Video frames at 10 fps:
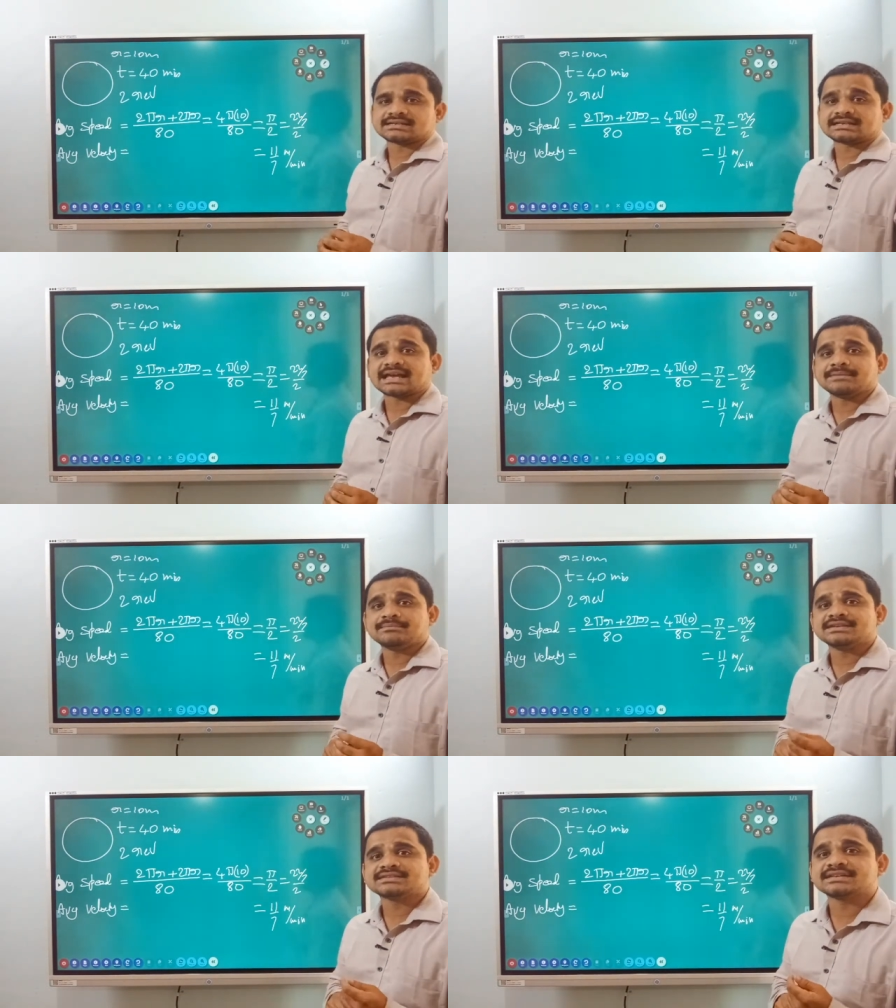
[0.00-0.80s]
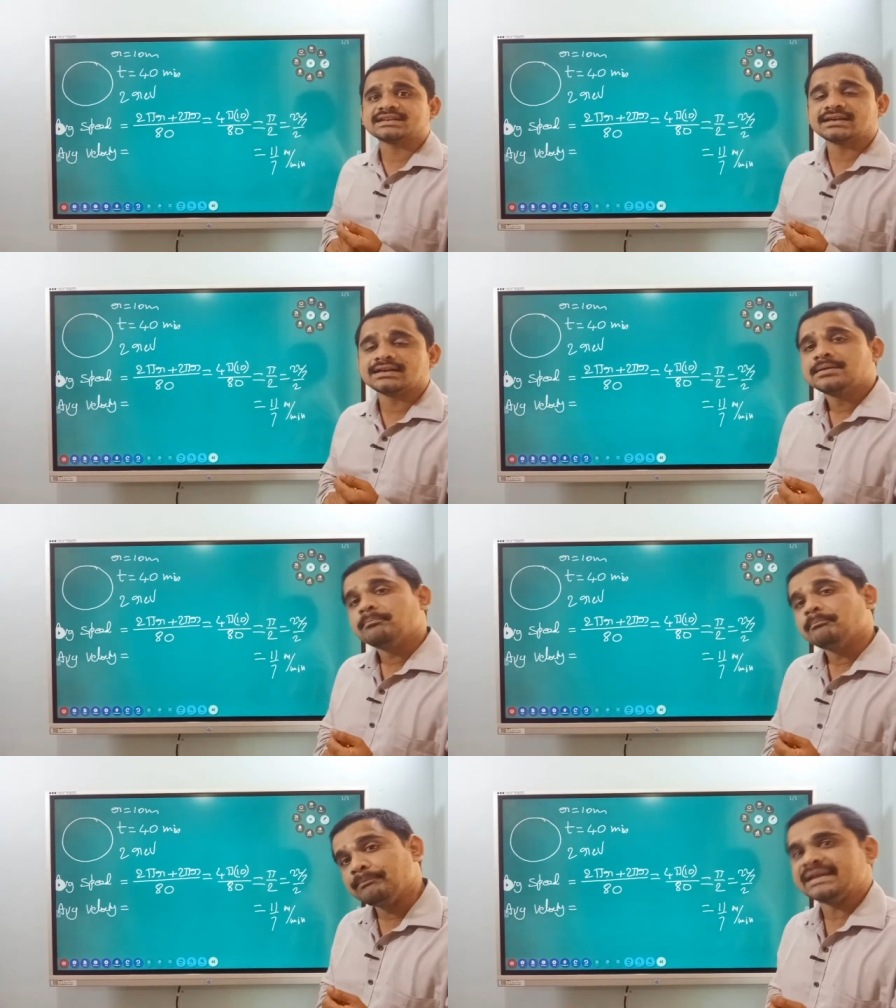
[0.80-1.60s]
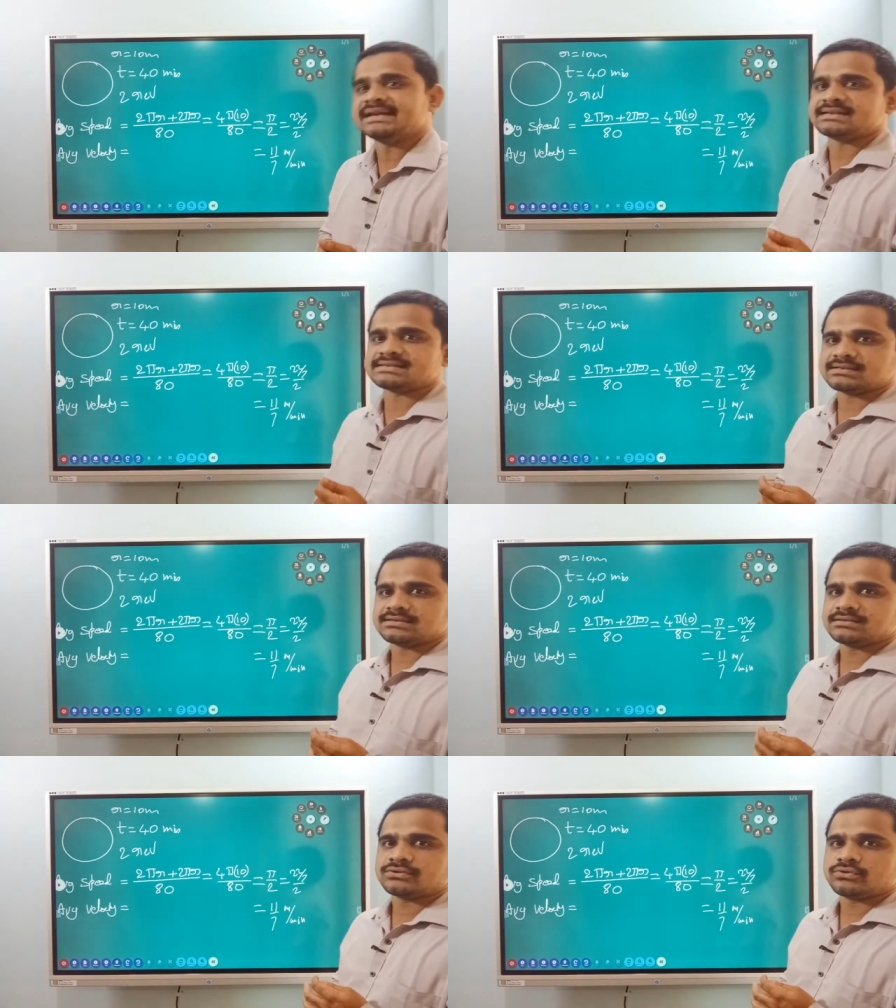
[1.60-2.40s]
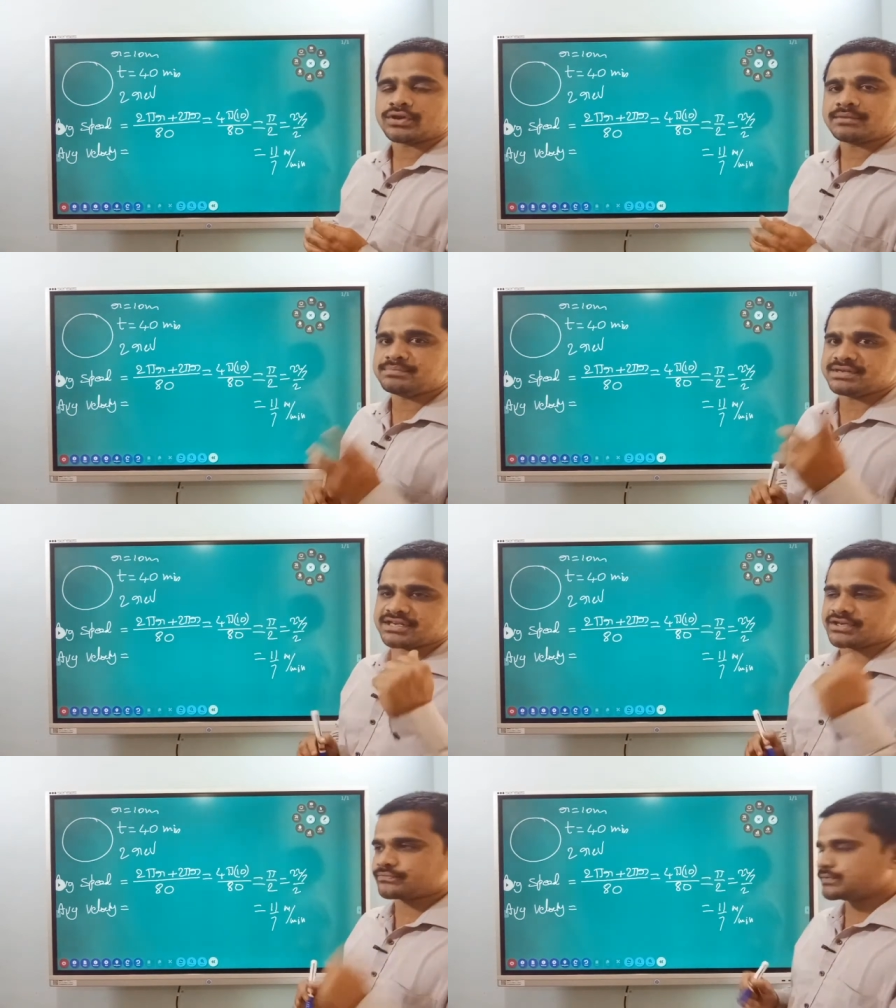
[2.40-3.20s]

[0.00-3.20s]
Time is in minutes. Okay, be careful.